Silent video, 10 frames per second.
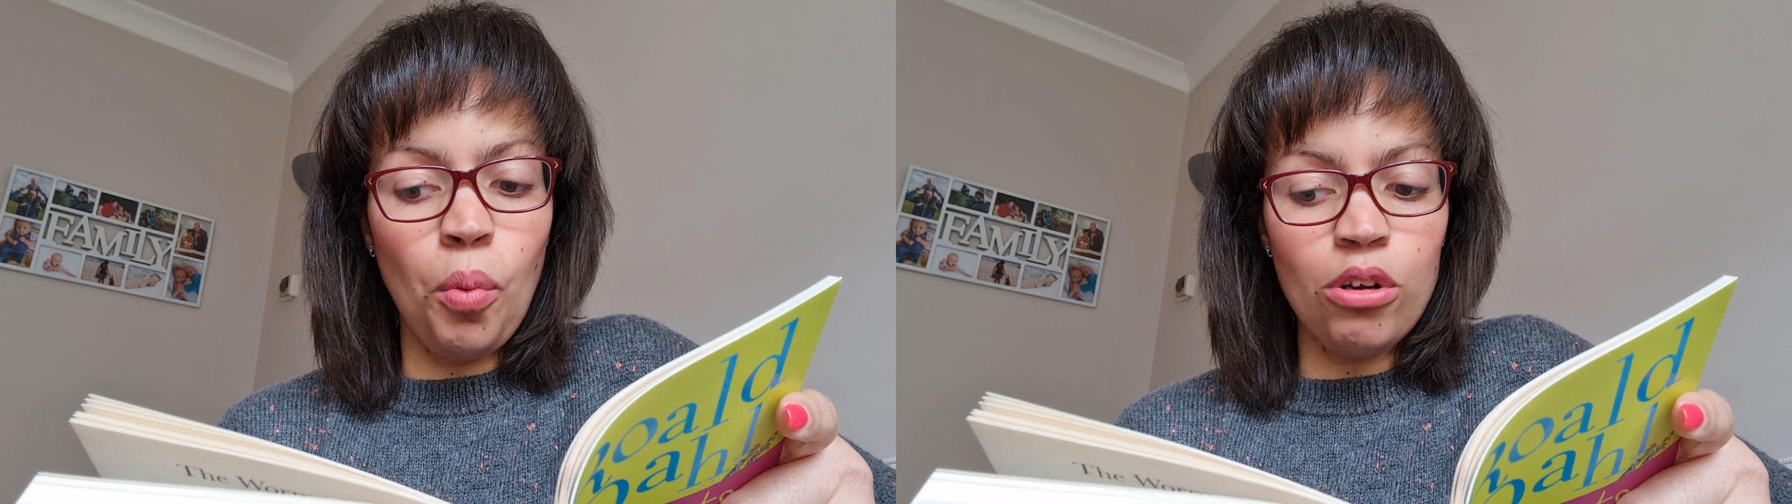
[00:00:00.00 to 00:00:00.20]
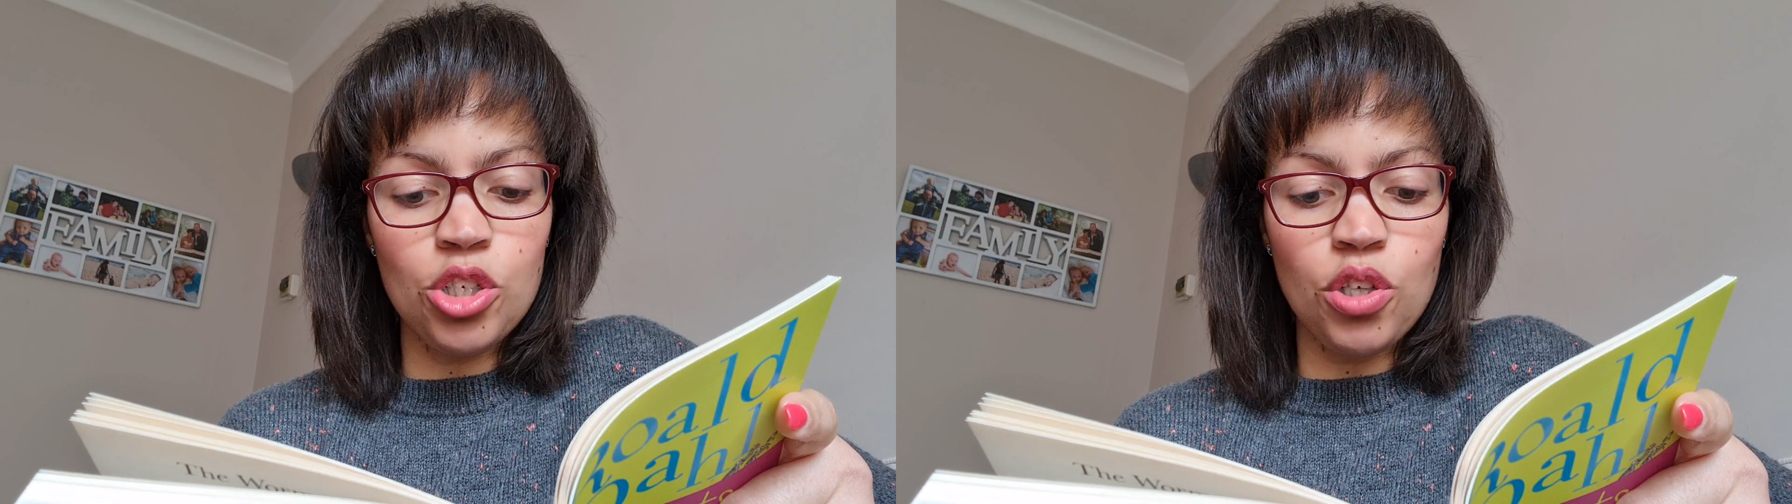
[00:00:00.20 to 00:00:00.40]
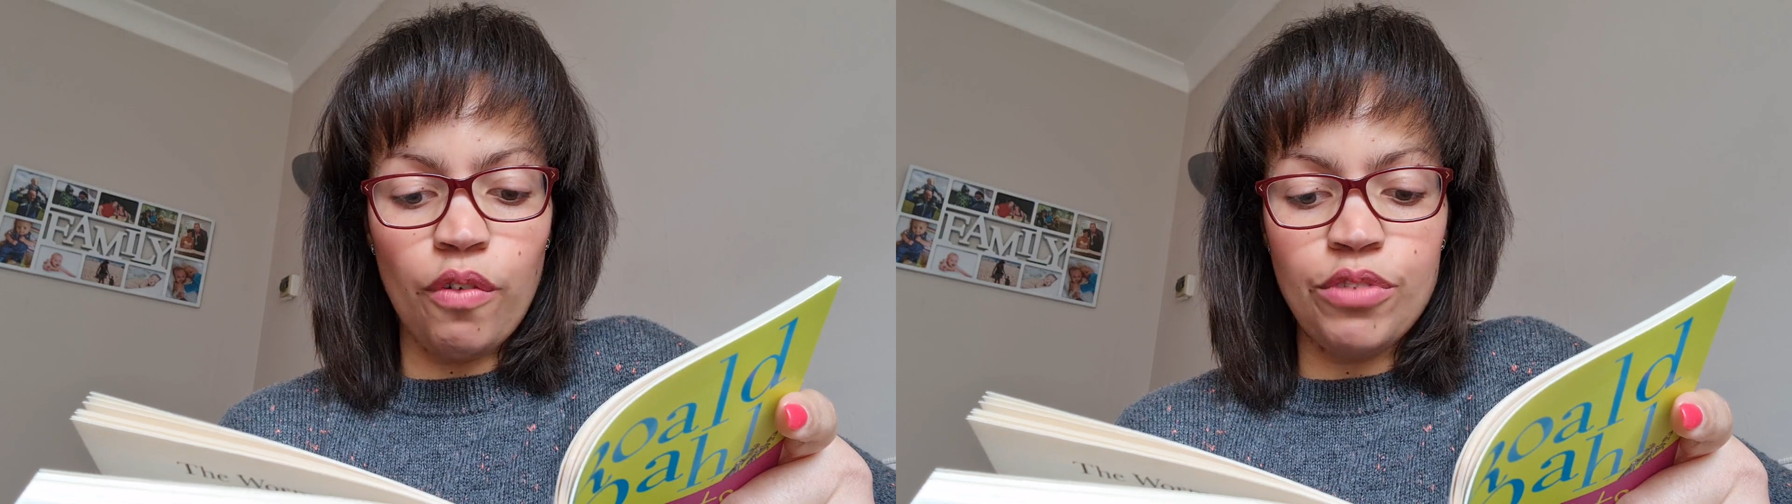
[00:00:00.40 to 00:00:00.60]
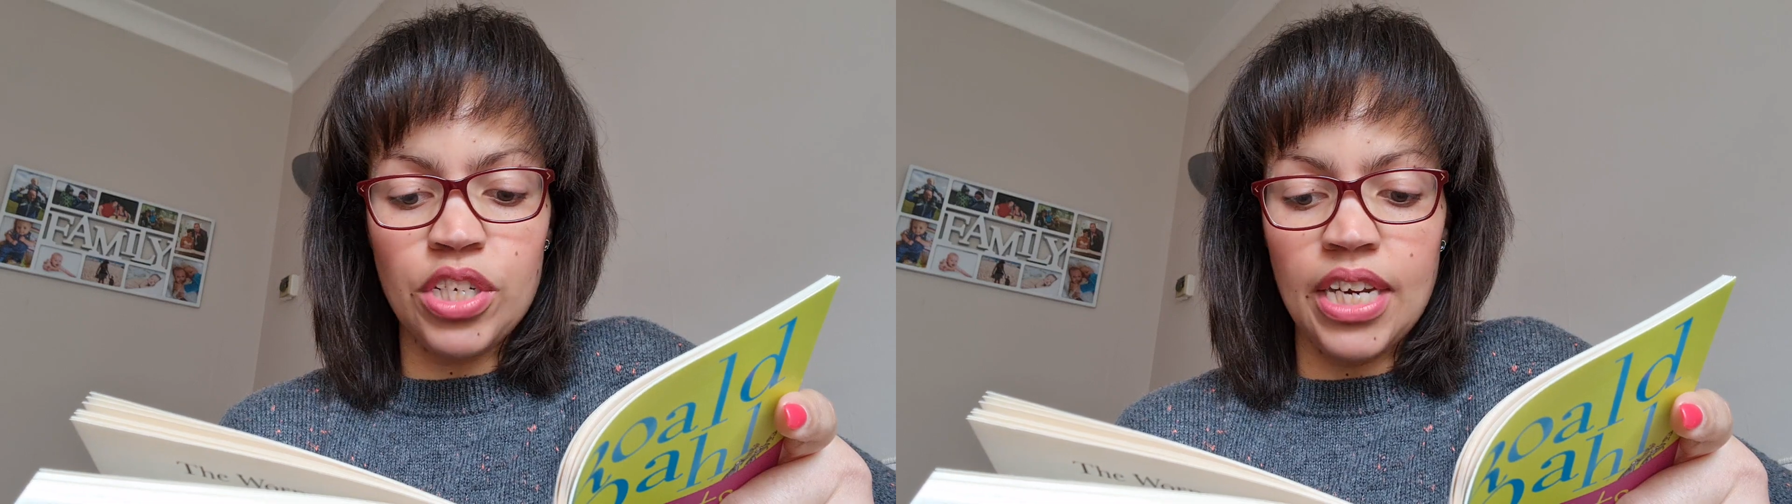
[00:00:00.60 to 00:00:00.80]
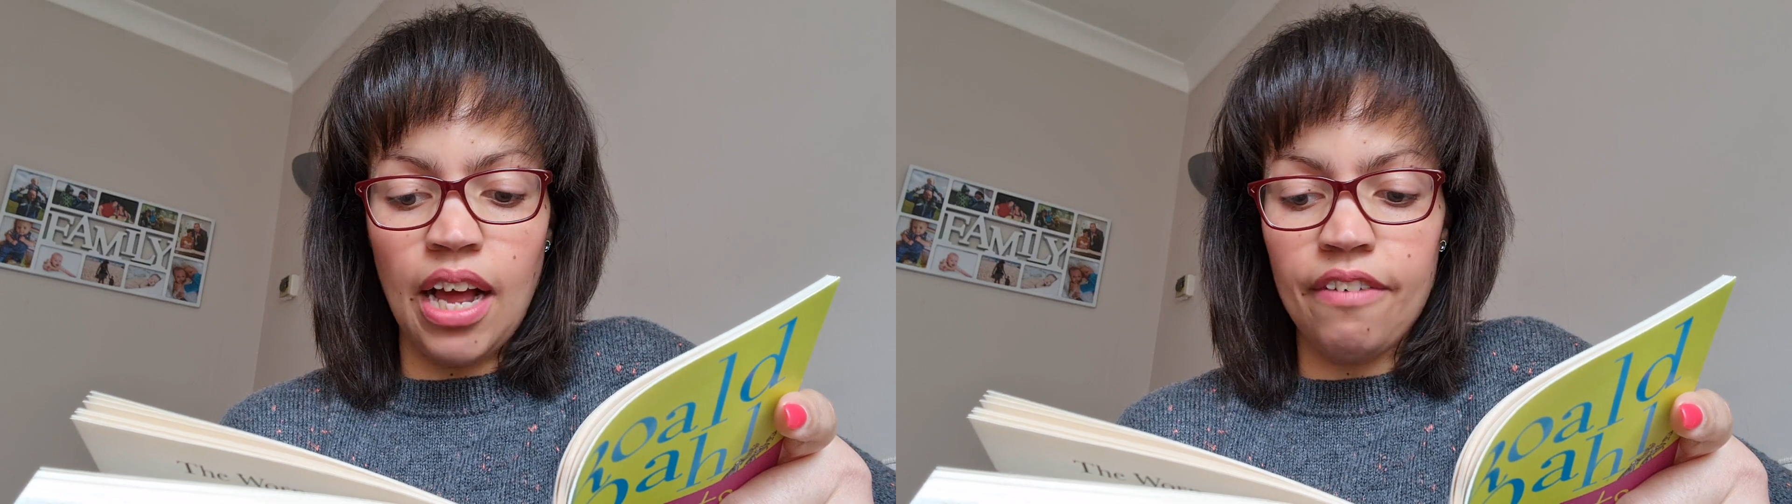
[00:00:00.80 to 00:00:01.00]
washed
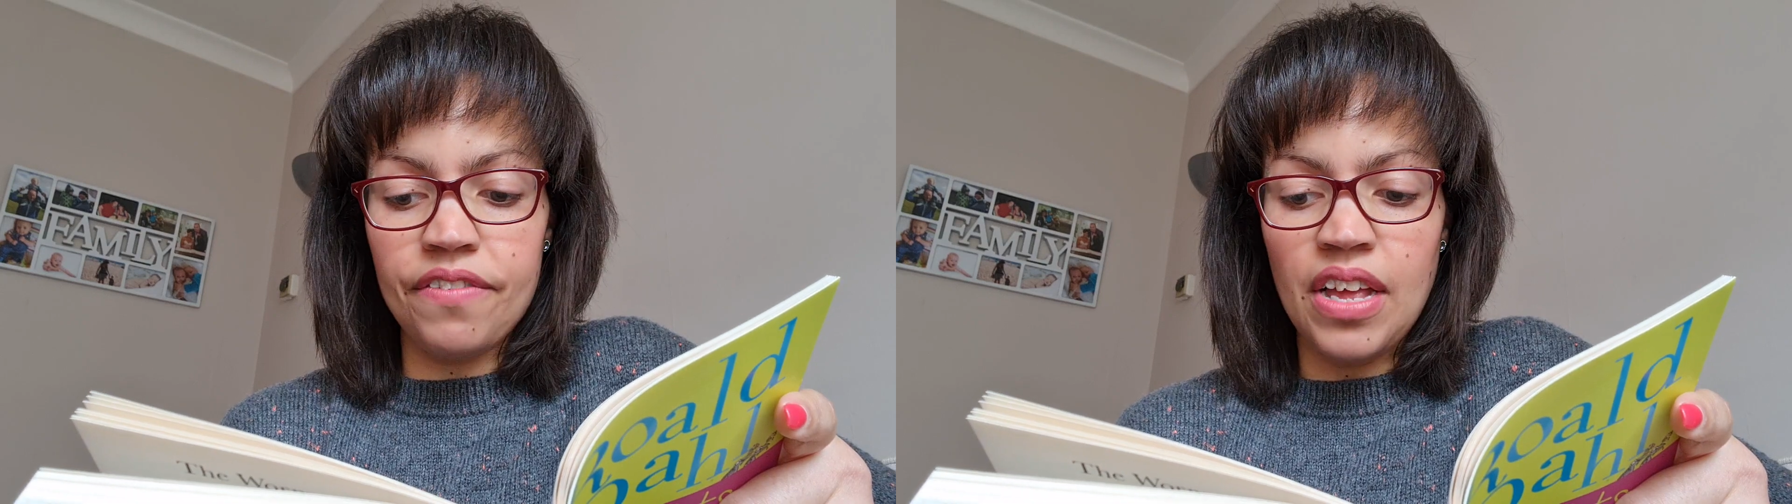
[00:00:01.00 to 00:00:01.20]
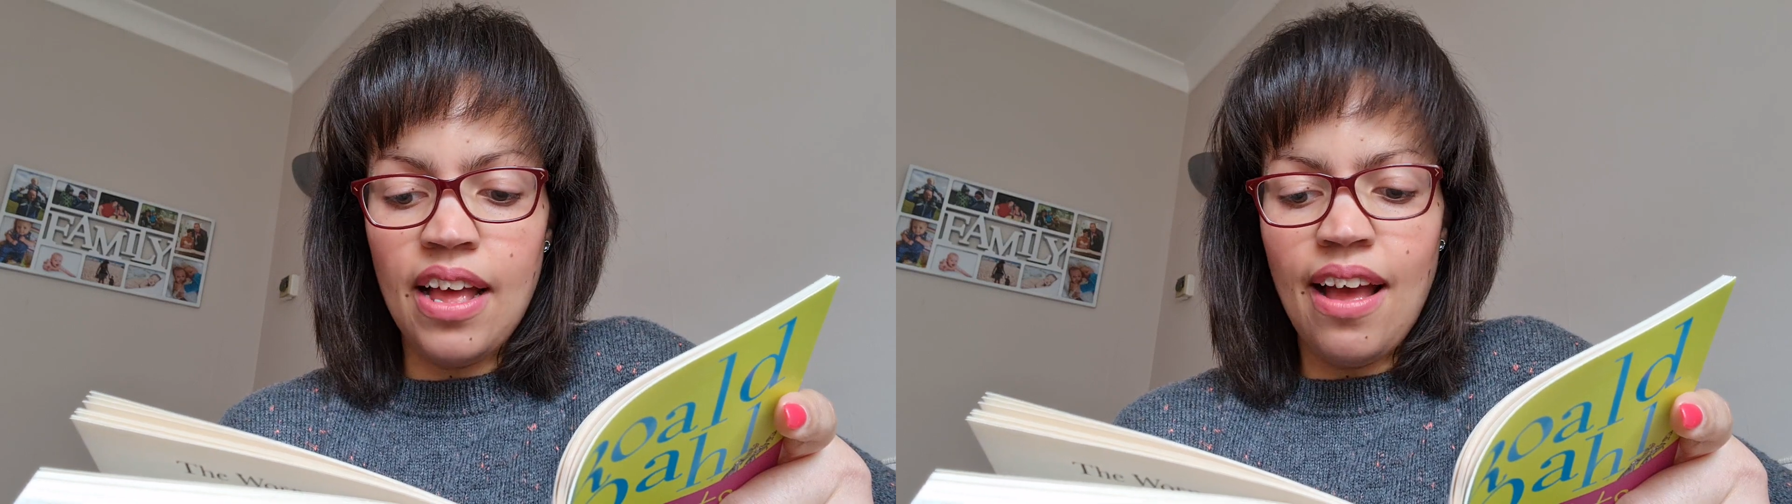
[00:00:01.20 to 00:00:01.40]
often enough,